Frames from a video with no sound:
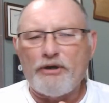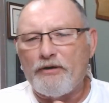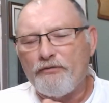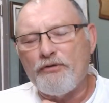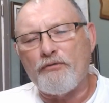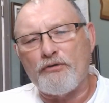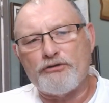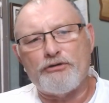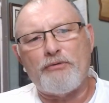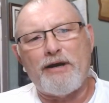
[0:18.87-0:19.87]
and a few
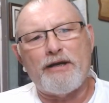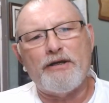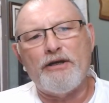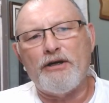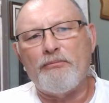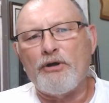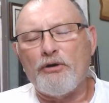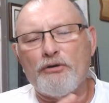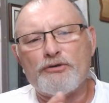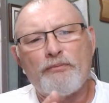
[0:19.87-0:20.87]
verses right in here
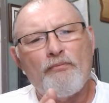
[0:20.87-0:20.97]
because